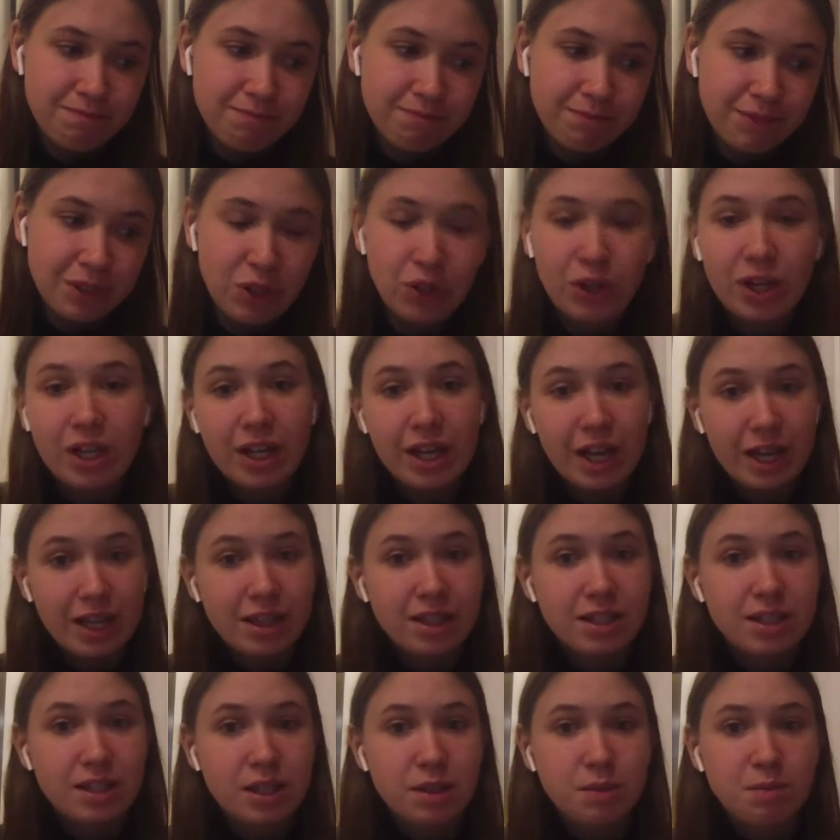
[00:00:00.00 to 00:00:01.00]
you can get
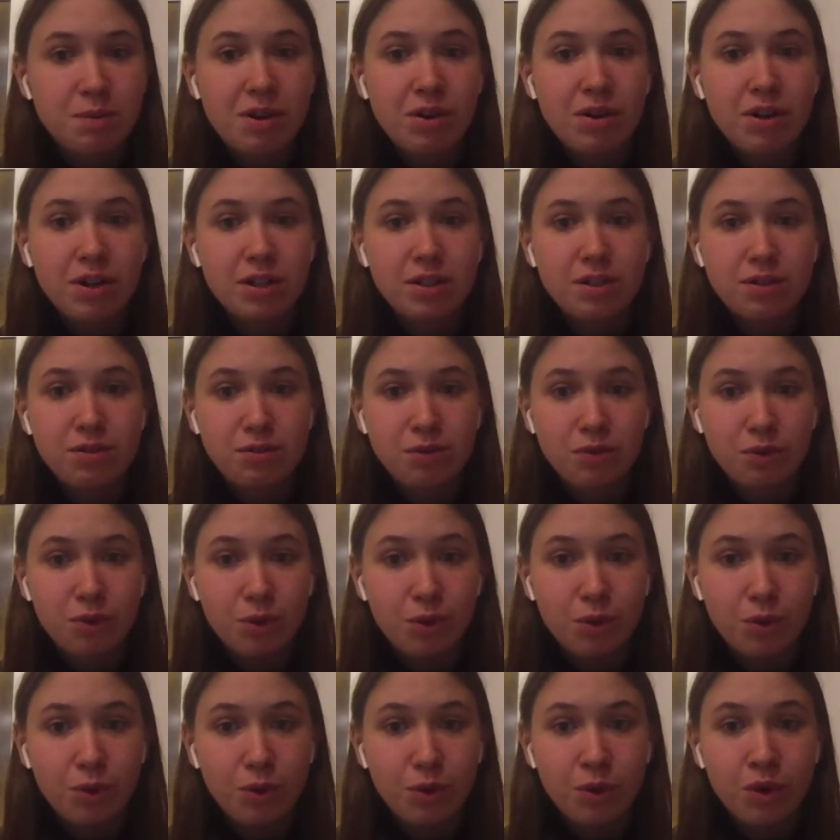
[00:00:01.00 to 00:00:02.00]
this experience
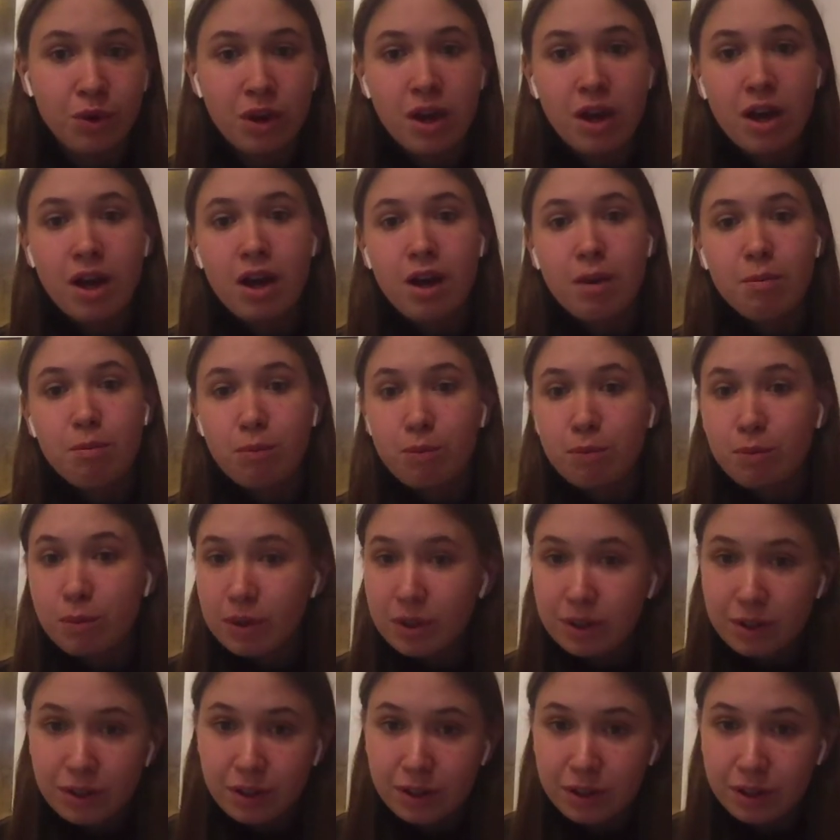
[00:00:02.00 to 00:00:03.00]
through
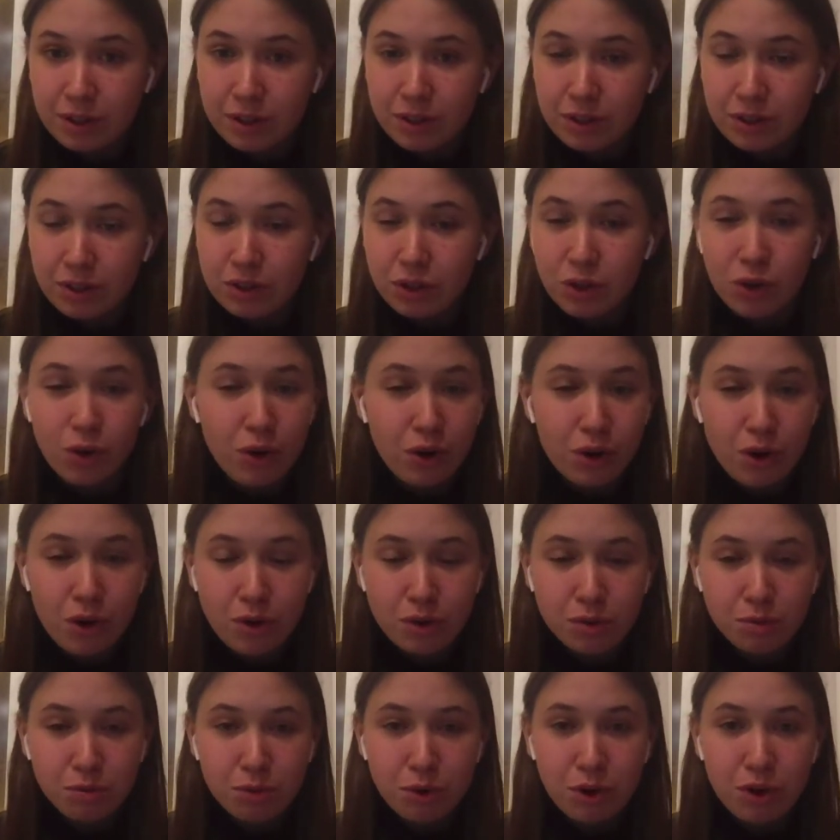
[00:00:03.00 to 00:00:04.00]
your
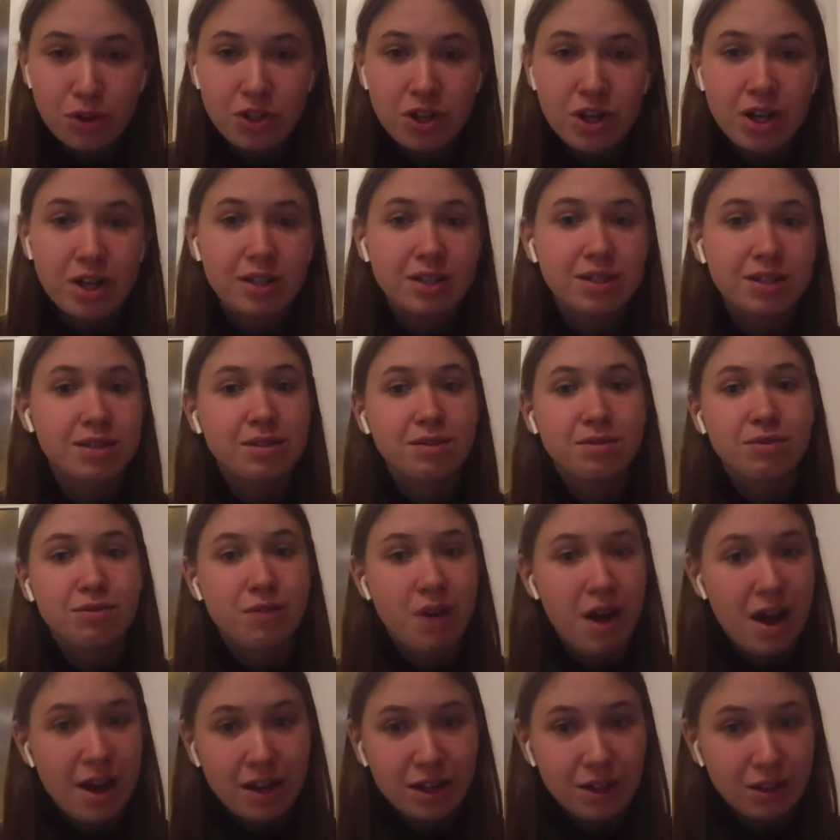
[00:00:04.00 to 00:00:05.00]
own projects,
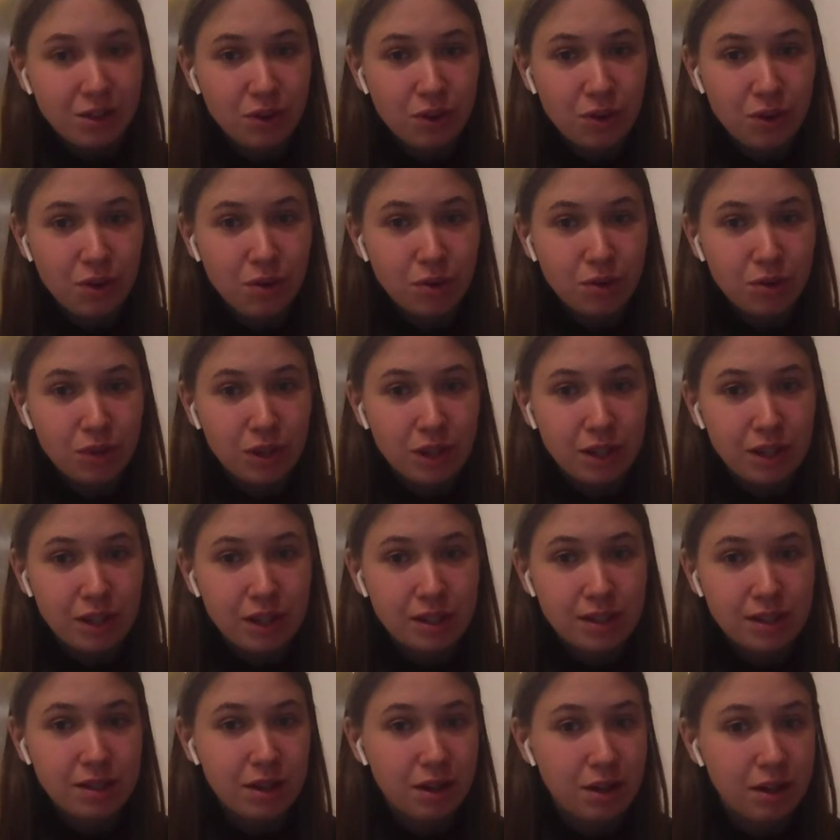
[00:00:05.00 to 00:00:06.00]
finding your own little
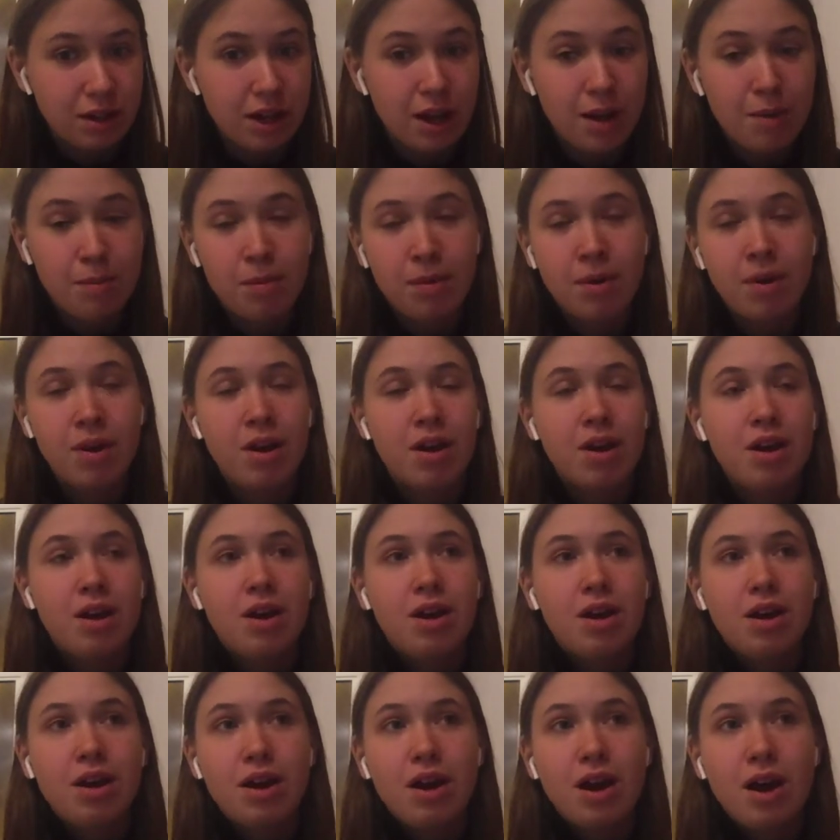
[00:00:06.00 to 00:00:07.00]
startup,
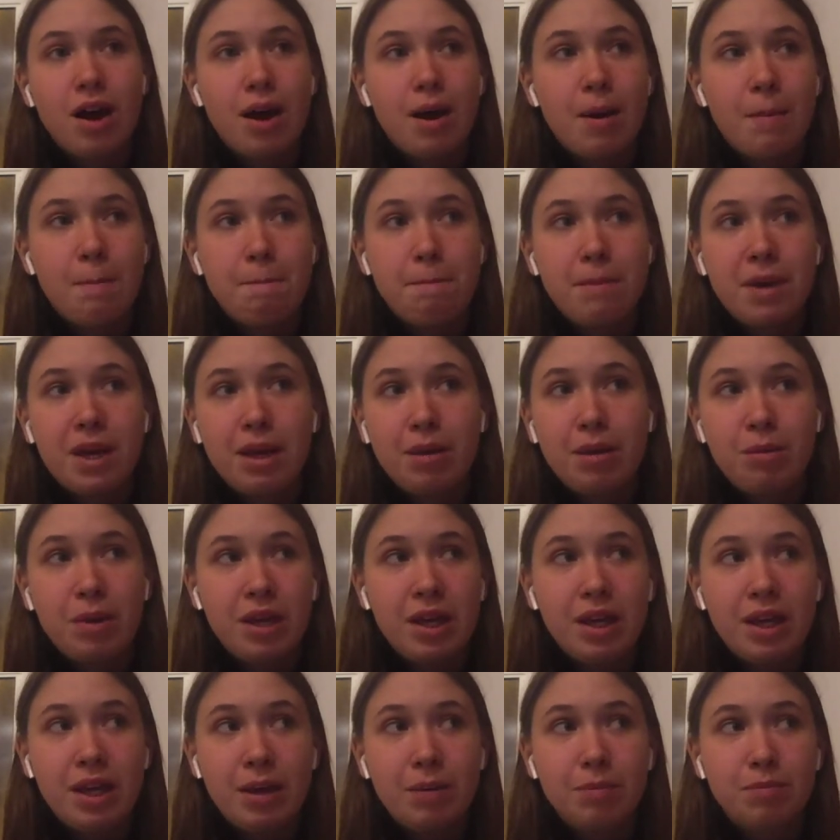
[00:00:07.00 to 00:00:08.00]

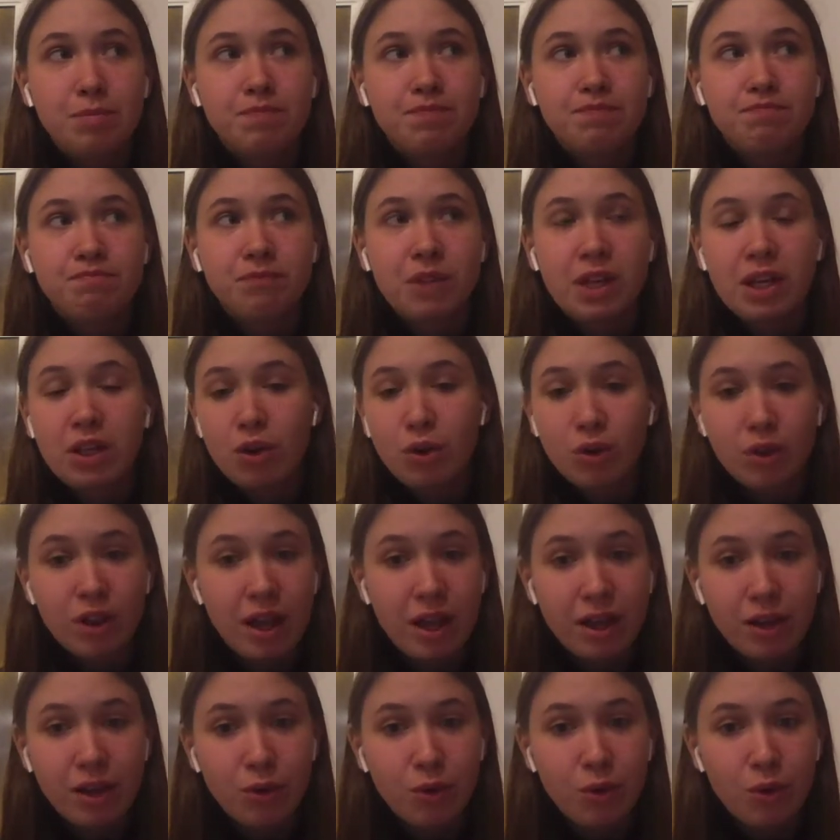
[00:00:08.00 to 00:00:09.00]
maybe an
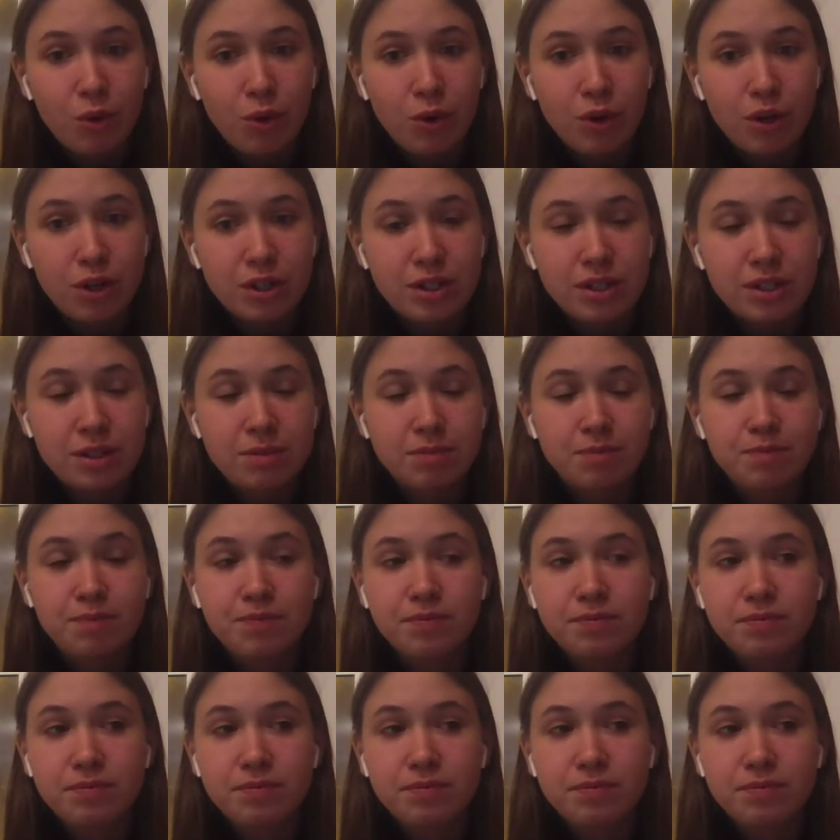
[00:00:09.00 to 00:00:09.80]
online course.